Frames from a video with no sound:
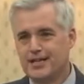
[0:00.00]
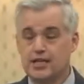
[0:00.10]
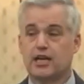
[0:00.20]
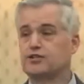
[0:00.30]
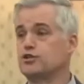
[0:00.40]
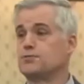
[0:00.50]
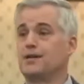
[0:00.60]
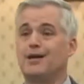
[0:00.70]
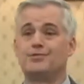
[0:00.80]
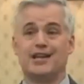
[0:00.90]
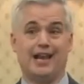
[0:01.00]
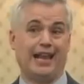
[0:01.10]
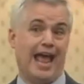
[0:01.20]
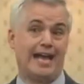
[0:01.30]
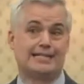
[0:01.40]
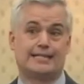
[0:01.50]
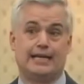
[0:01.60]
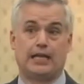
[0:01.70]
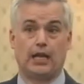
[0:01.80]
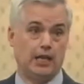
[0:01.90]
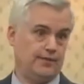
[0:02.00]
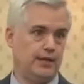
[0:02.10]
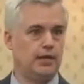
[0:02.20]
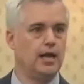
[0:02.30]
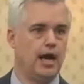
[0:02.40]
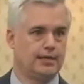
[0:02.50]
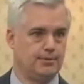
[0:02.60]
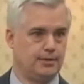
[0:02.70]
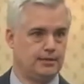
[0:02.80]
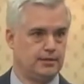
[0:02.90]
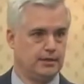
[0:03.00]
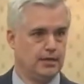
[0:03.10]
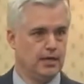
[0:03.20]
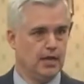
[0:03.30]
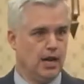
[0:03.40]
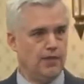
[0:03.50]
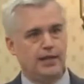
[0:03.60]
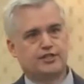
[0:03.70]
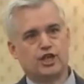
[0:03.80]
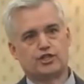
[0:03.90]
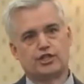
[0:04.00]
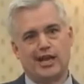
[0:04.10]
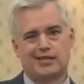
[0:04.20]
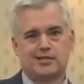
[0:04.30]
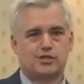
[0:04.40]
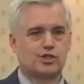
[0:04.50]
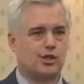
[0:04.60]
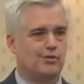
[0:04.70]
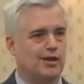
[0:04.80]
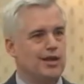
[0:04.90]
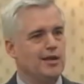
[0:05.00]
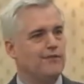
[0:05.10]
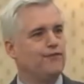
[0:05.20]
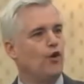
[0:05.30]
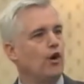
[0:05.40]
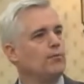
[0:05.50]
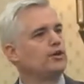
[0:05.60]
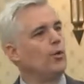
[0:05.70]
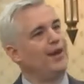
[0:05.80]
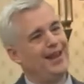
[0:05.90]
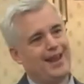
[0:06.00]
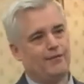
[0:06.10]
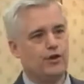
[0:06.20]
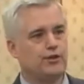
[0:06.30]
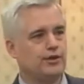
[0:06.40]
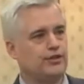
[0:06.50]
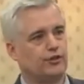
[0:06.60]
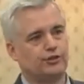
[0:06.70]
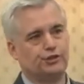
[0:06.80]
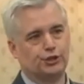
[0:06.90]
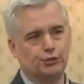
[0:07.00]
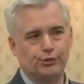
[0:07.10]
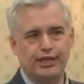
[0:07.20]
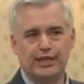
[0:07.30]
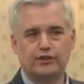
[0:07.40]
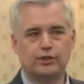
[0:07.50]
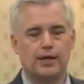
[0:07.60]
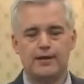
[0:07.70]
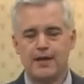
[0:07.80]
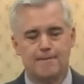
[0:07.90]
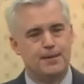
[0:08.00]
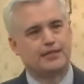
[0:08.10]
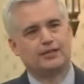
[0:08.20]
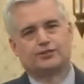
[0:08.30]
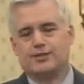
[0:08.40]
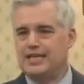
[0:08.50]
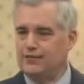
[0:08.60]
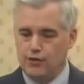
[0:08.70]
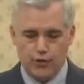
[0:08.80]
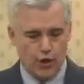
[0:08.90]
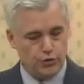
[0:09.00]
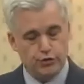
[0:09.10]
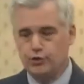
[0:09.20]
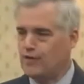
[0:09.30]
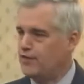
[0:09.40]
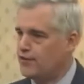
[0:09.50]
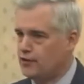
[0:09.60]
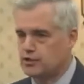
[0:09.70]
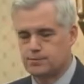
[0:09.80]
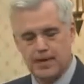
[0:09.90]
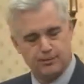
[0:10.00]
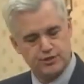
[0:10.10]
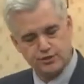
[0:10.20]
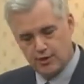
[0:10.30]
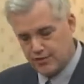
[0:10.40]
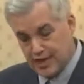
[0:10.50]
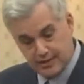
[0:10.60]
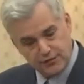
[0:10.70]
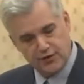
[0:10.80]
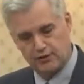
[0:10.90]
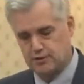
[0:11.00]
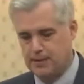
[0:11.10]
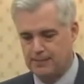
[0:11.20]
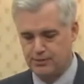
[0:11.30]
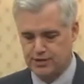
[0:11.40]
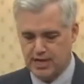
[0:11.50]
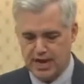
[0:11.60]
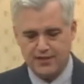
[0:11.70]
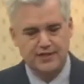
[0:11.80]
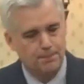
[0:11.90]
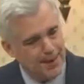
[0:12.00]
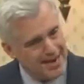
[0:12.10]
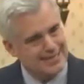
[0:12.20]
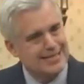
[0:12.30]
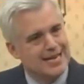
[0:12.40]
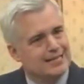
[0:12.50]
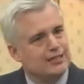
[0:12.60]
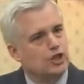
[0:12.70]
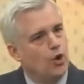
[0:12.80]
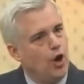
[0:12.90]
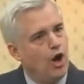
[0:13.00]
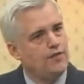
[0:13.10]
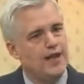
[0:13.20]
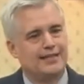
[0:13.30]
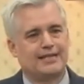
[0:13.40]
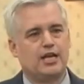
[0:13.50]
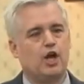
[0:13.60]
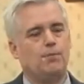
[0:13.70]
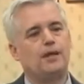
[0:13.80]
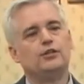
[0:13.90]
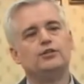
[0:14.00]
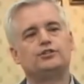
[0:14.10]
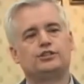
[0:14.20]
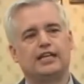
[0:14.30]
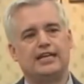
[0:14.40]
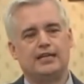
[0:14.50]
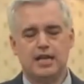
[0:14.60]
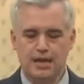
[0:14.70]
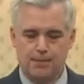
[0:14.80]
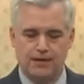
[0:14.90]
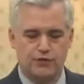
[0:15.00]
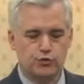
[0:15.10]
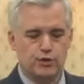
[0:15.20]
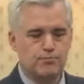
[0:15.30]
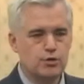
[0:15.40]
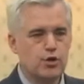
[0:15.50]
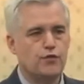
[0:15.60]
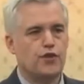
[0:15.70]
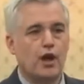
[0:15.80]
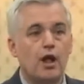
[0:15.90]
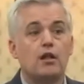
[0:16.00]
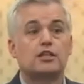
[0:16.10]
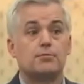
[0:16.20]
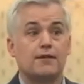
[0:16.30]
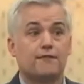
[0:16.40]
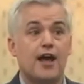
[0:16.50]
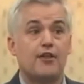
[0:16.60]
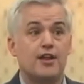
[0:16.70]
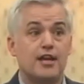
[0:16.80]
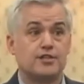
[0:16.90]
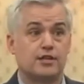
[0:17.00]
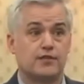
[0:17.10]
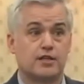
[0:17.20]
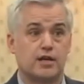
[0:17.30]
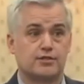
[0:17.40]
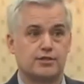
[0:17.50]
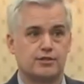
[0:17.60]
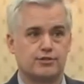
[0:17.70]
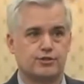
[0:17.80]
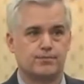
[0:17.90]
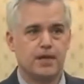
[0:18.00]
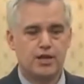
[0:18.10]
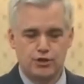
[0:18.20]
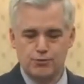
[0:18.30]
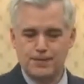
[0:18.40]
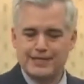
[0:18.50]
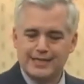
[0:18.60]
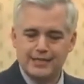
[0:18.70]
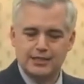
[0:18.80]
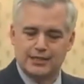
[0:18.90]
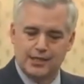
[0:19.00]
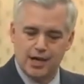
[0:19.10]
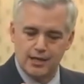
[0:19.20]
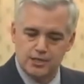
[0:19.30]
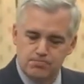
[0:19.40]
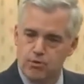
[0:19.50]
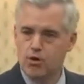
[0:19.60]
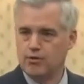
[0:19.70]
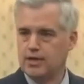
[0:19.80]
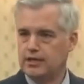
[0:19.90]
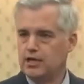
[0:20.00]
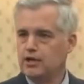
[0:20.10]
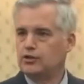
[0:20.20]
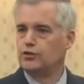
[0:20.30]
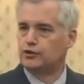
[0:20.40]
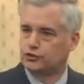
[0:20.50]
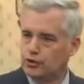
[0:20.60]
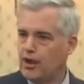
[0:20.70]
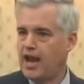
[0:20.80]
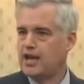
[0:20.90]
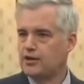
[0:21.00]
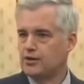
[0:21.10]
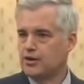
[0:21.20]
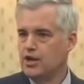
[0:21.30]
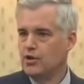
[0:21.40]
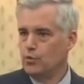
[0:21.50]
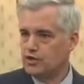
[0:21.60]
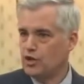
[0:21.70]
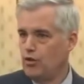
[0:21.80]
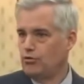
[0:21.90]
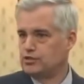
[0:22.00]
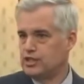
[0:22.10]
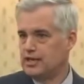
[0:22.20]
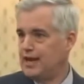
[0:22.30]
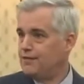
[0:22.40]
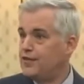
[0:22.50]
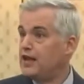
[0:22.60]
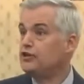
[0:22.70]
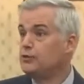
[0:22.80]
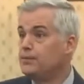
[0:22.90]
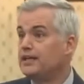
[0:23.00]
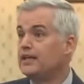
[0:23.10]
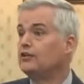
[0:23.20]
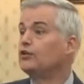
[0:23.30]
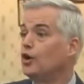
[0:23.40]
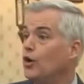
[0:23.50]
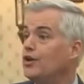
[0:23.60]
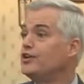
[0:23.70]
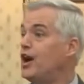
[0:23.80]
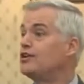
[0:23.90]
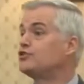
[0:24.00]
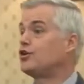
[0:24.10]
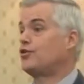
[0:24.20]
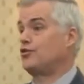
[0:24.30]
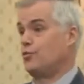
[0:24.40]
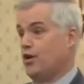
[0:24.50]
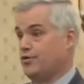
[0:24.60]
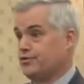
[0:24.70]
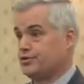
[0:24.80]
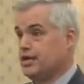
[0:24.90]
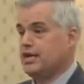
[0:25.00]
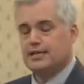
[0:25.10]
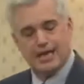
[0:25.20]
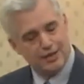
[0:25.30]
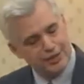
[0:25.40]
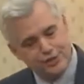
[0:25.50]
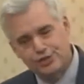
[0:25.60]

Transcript: The Constitution becomes an elastic, living document that just gets formed to whatever you need to, because you can read into it. Because even though you do have the Federalist Papers, you do have the Anti-Federalist Papers, and the debates that go on that to help elucidate it, but if you remove the ultimate foundation of the Constitution, you begin to cut its mooring to the true anchor which holds it, and then you begin to go into uncharted waters. Now, you